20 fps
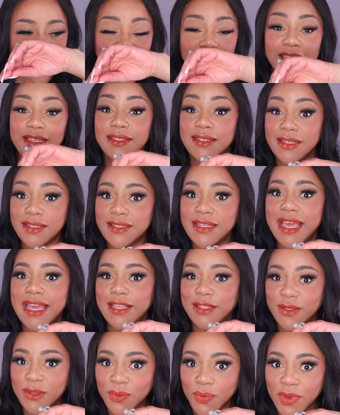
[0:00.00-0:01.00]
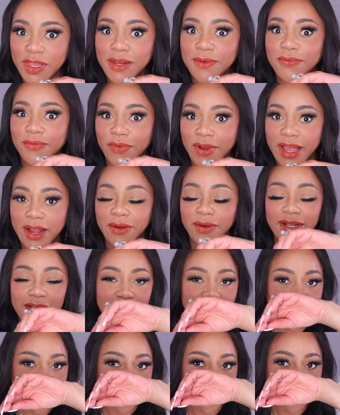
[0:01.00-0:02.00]
This is a sweet
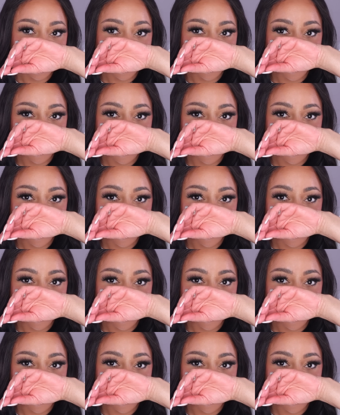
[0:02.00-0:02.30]
fragrance.